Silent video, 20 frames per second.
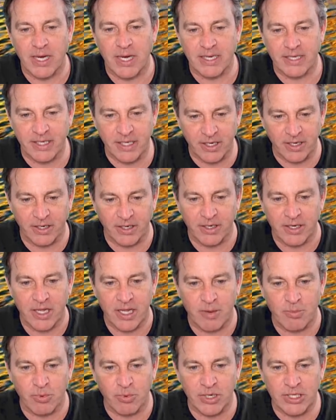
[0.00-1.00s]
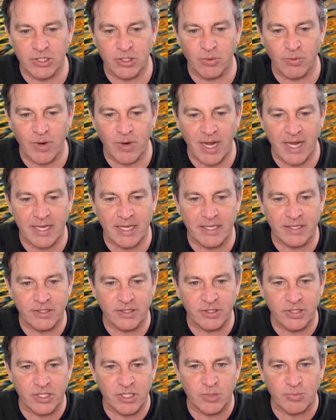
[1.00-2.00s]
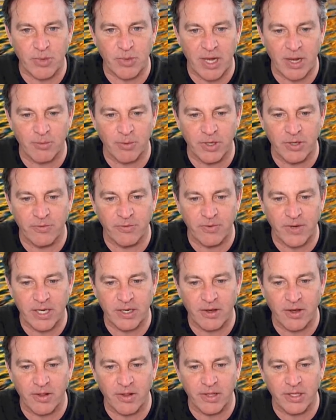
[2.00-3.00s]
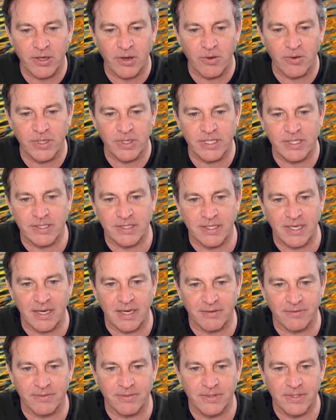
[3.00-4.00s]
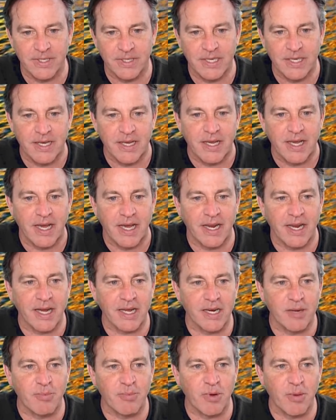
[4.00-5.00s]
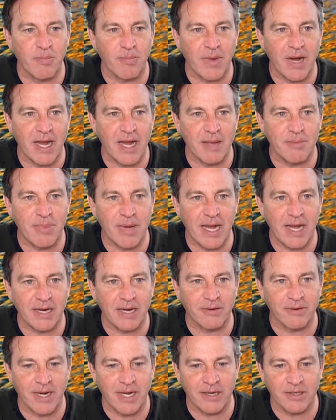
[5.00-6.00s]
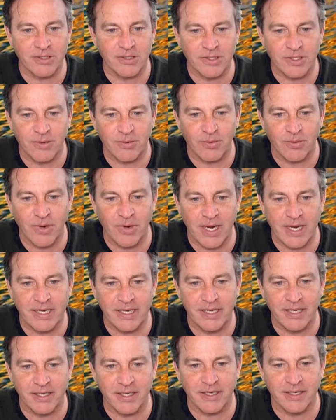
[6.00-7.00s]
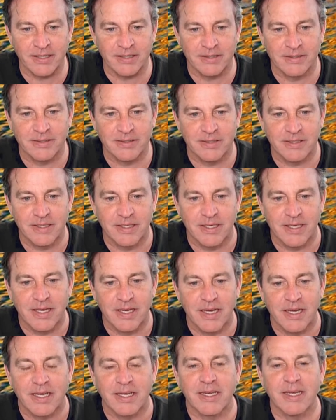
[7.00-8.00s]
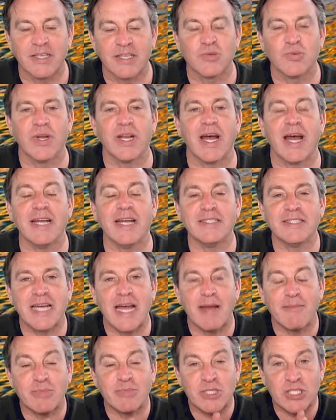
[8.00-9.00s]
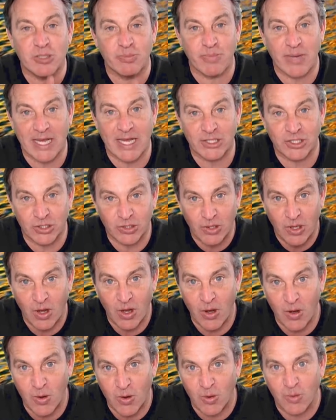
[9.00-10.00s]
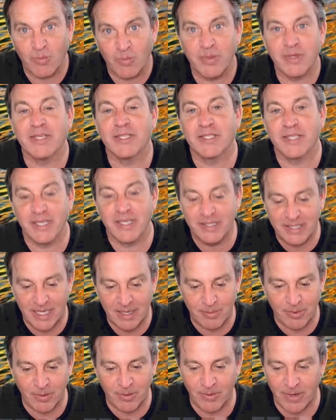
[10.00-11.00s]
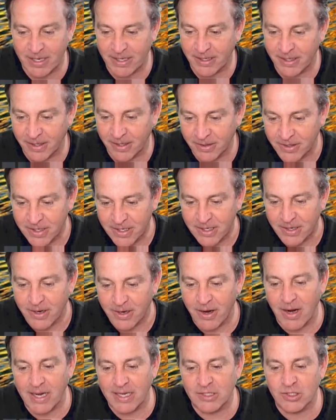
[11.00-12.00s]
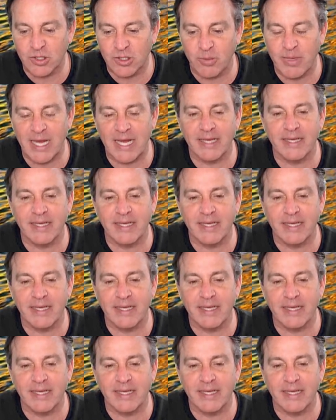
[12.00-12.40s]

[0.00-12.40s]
But here, it brings you right into the spot where you find all the KODI stuff. And I'm going to put my backgrounds right here. Because when I type special home, it's going to take me right here. All right, let's go